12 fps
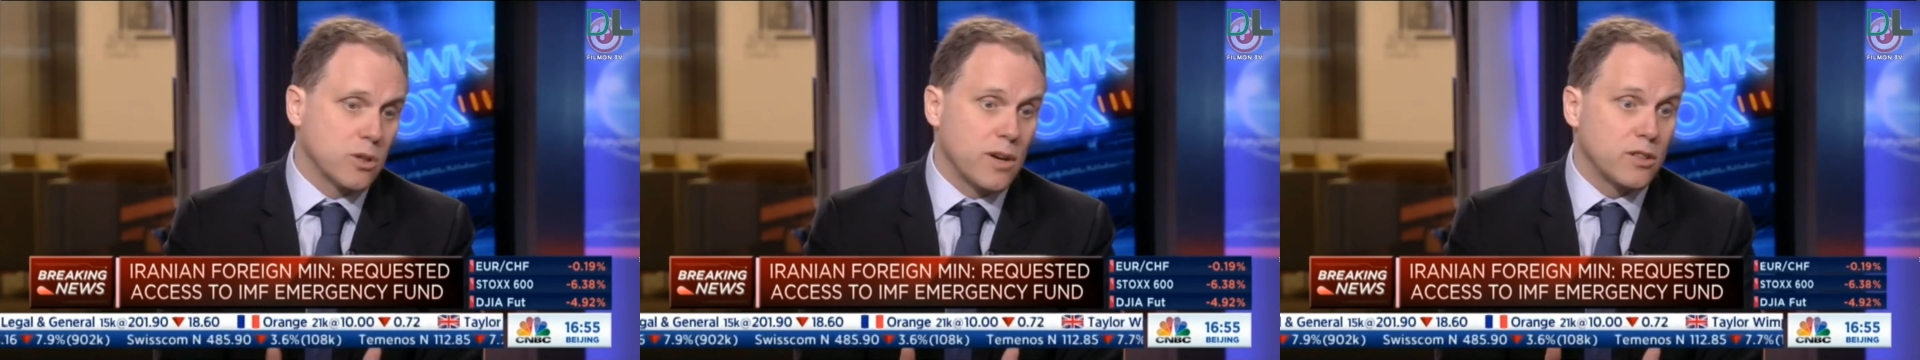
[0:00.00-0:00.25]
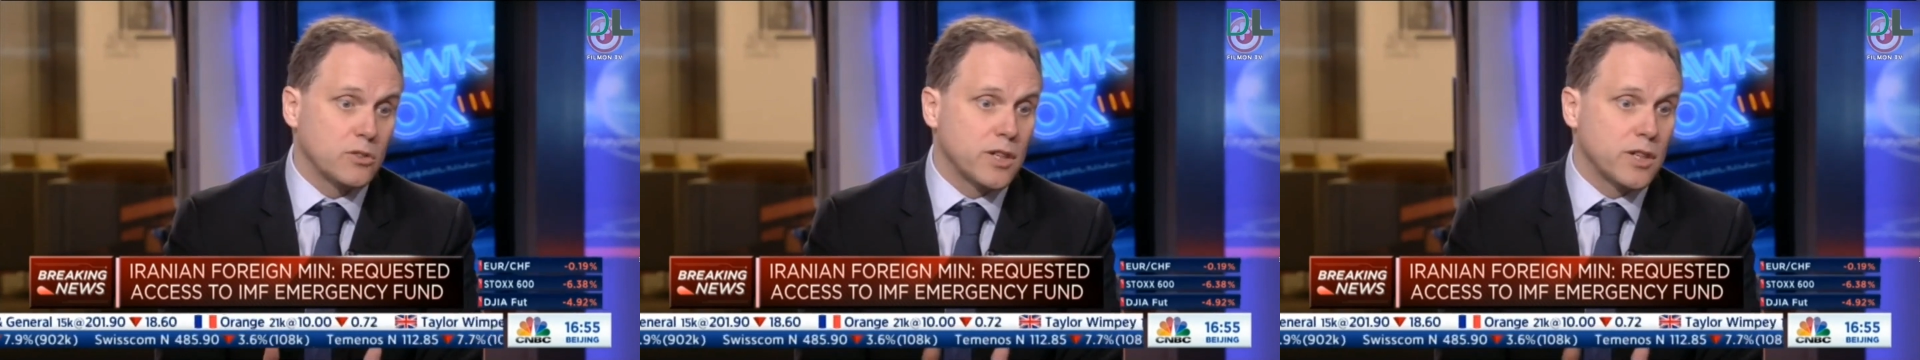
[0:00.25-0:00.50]

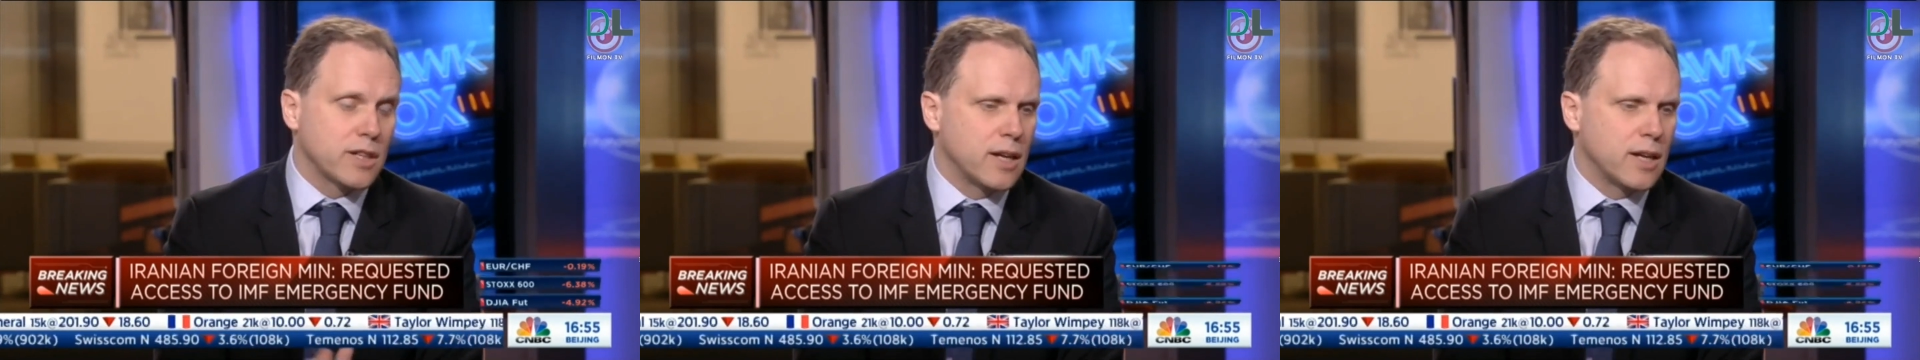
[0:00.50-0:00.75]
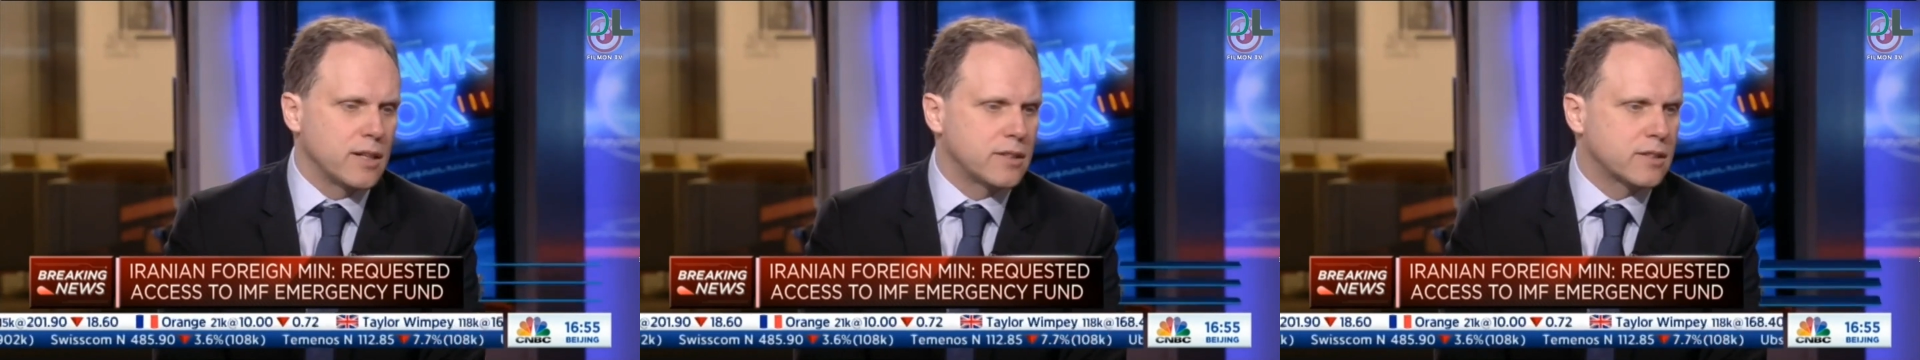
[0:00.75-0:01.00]
So I don't
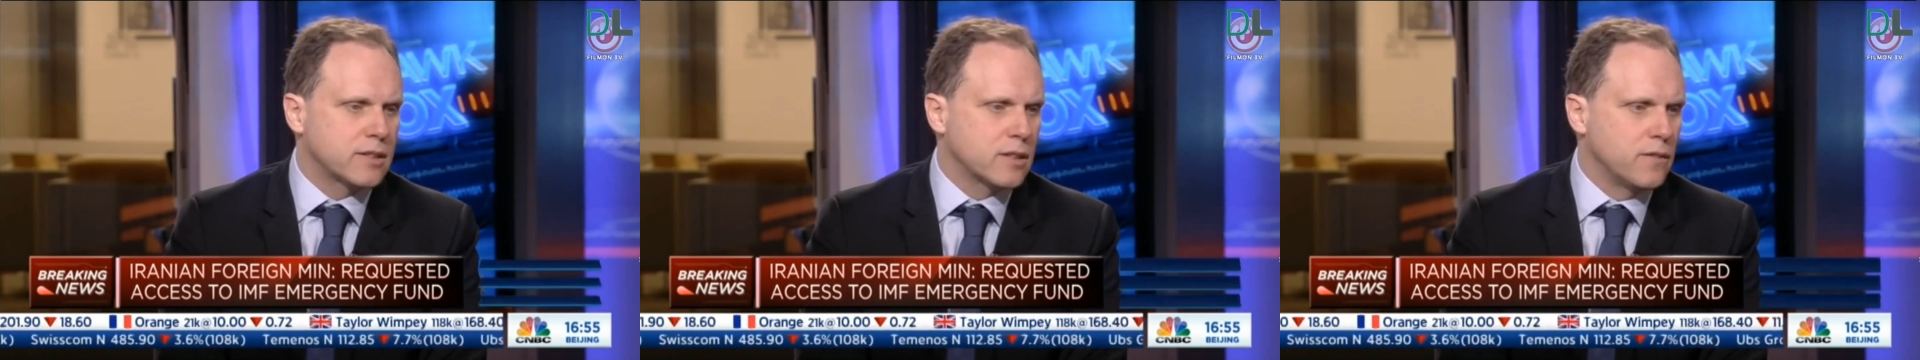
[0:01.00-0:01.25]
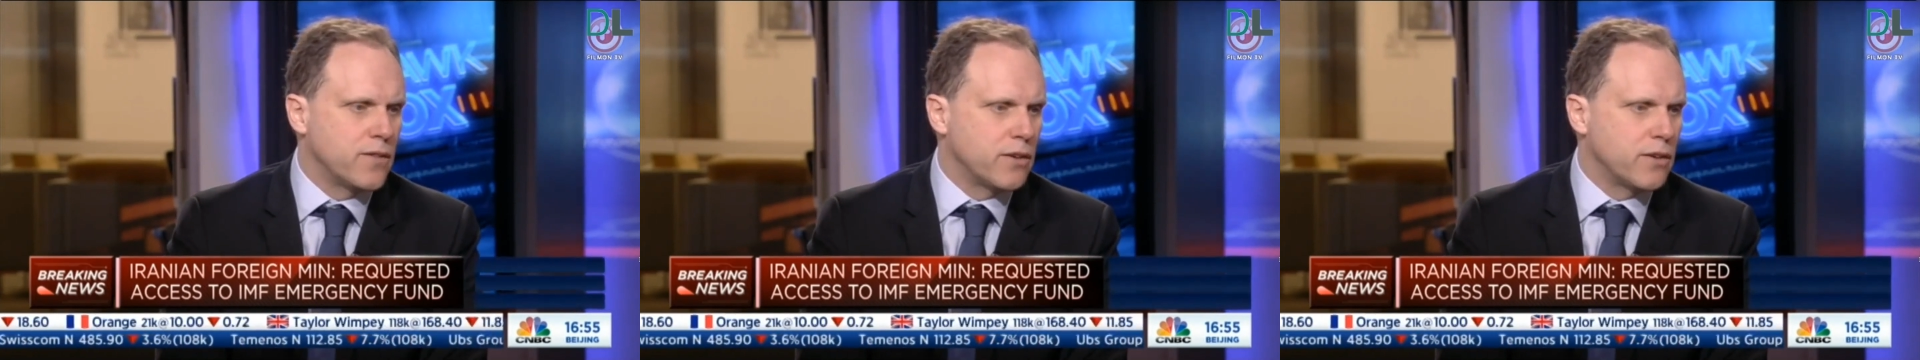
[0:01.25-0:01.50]
think that it's
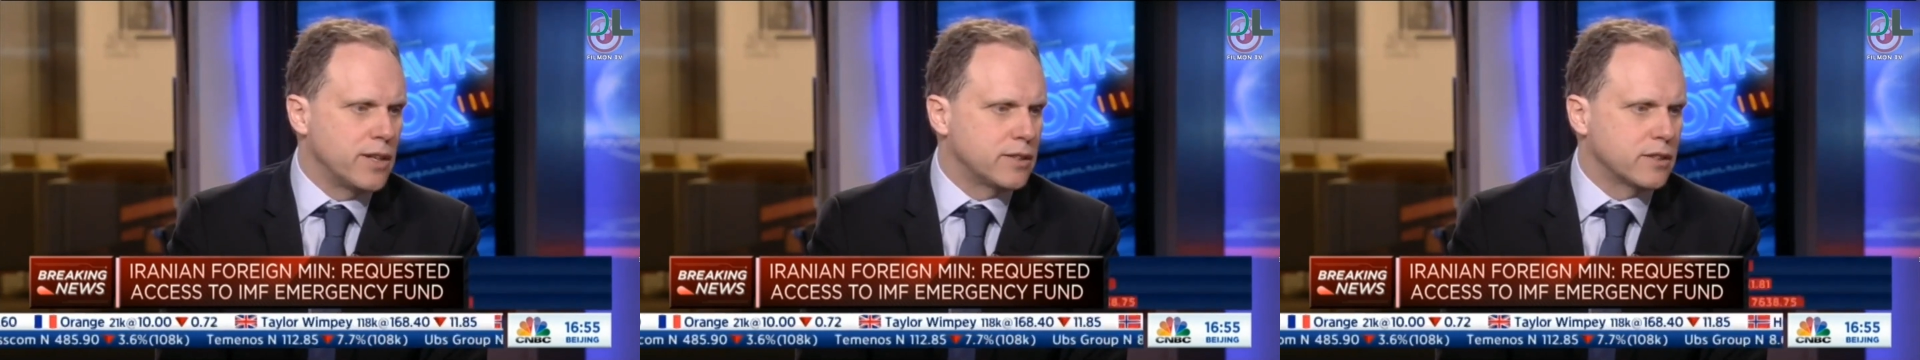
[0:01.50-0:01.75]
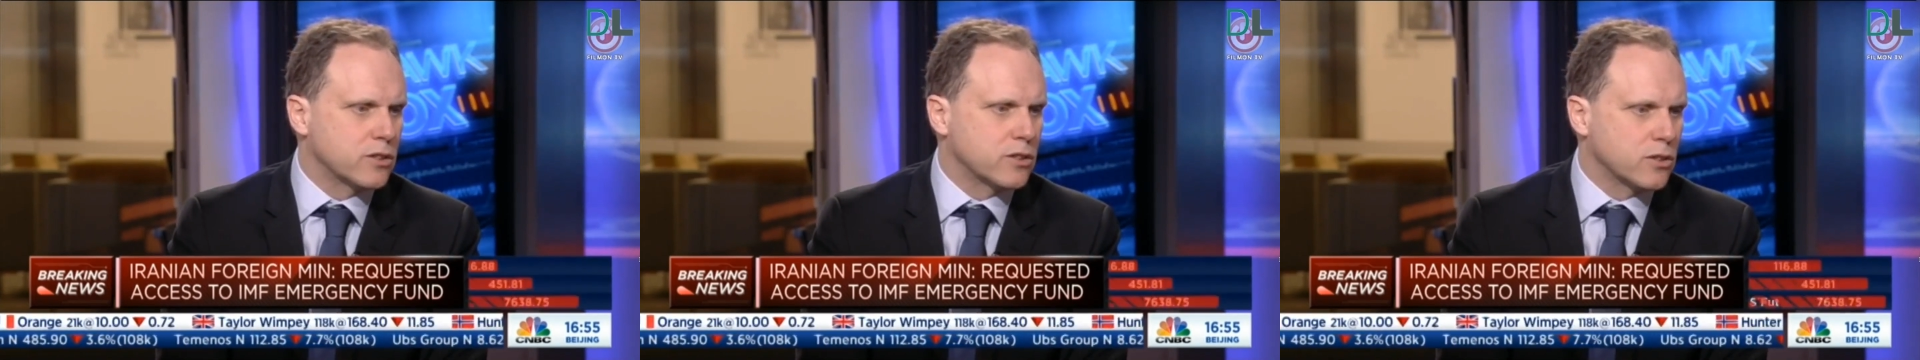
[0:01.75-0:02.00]
very
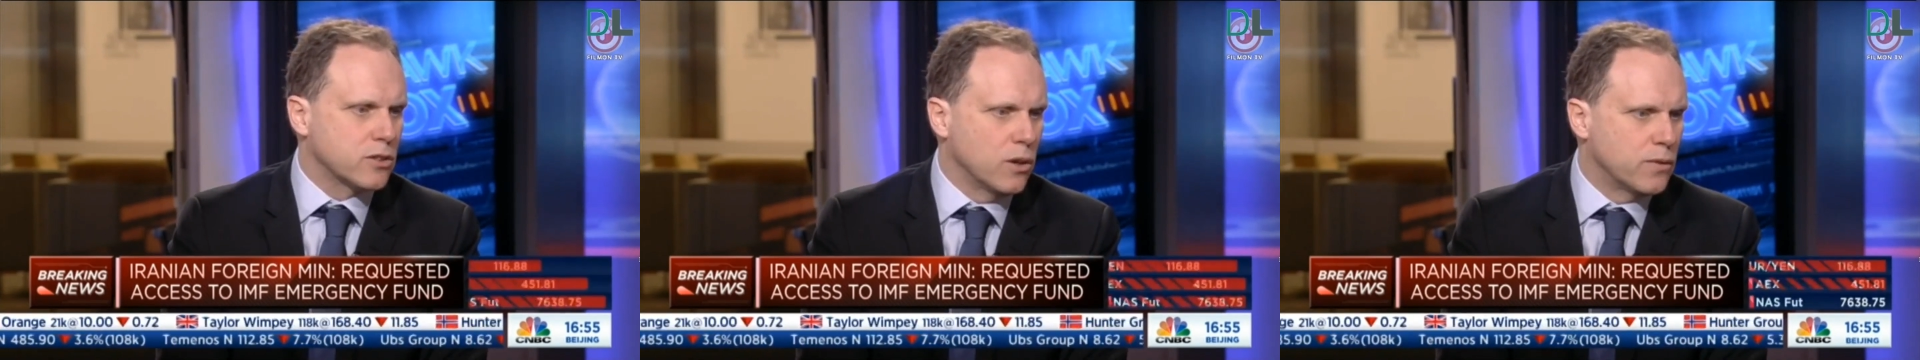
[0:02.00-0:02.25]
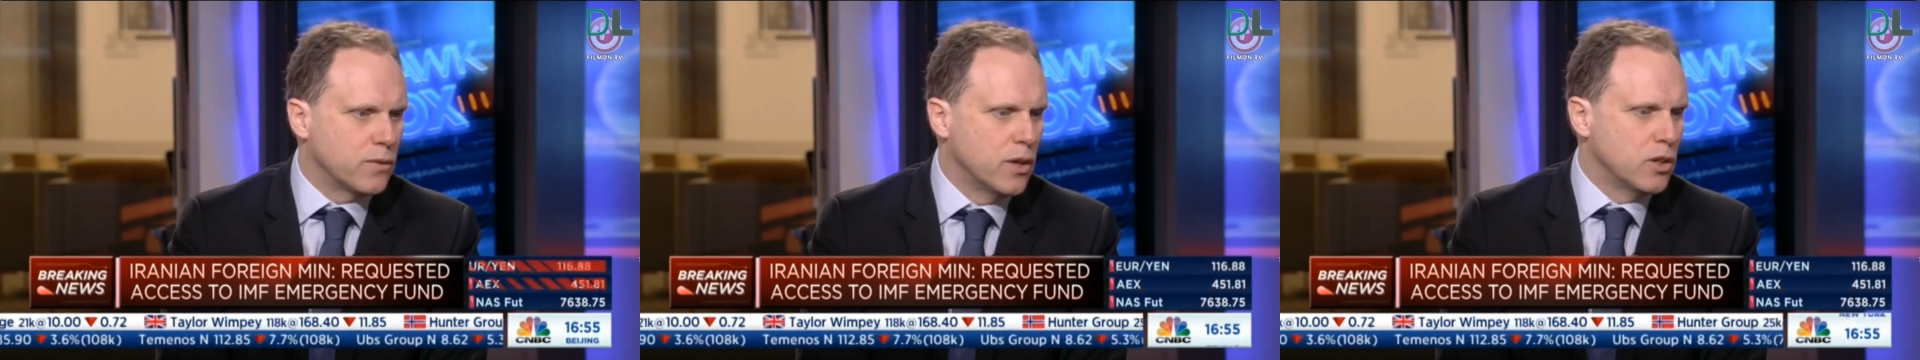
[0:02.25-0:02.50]
easy to
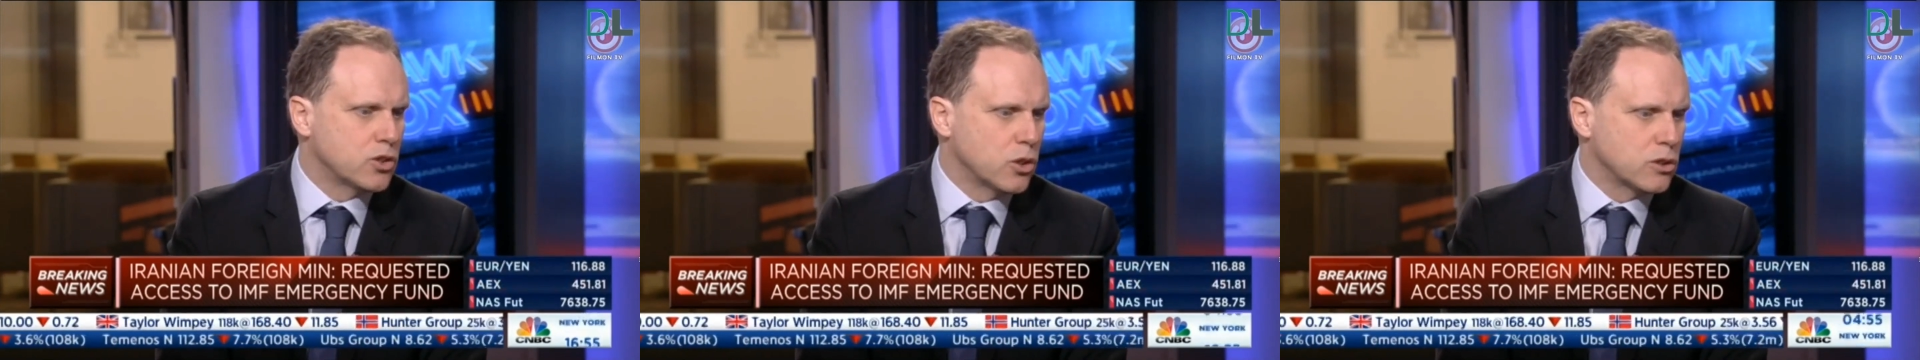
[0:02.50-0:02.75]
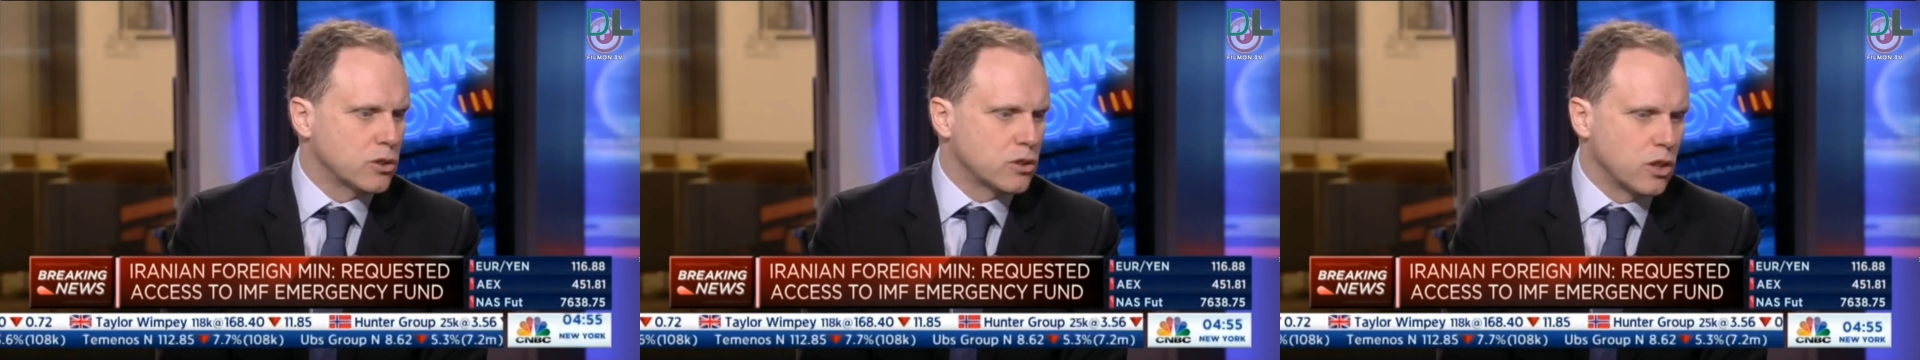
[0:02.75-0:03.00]
solve
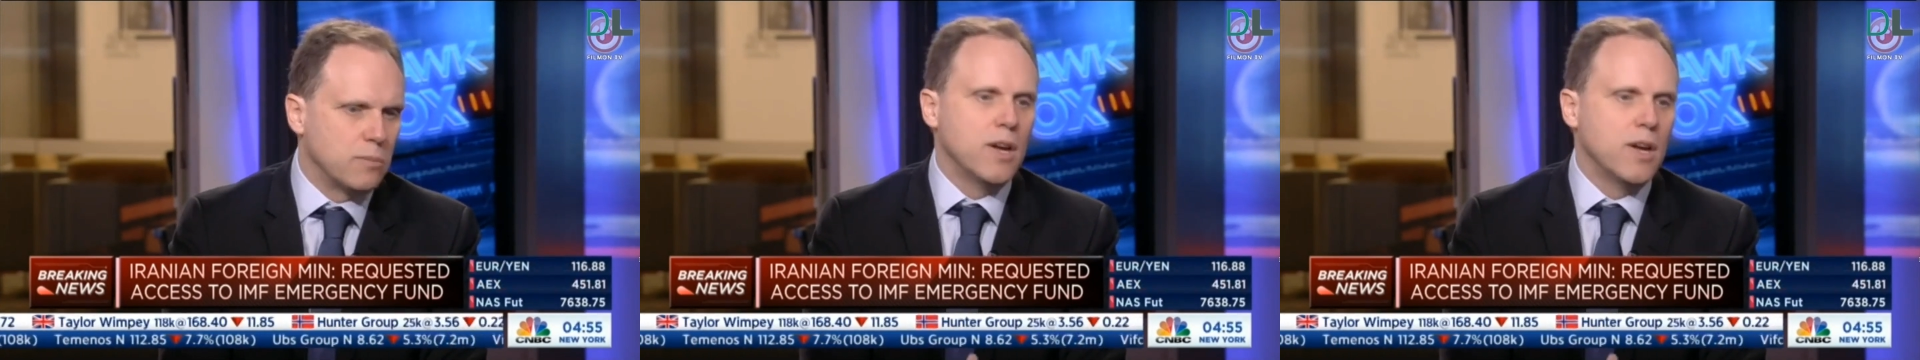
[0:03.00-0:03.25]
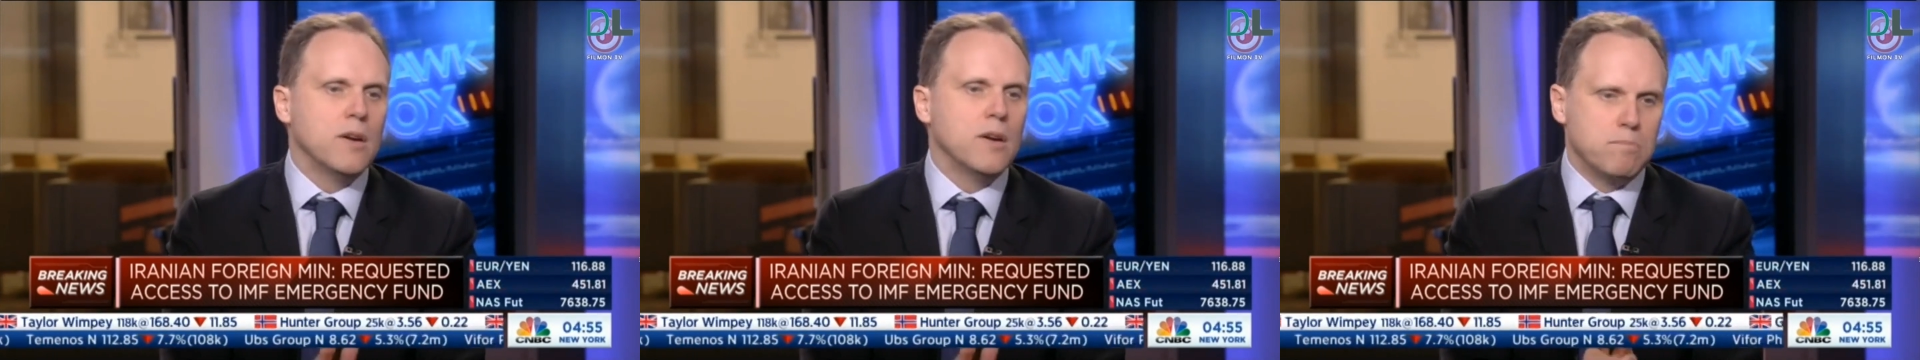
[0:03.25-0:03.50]
short term.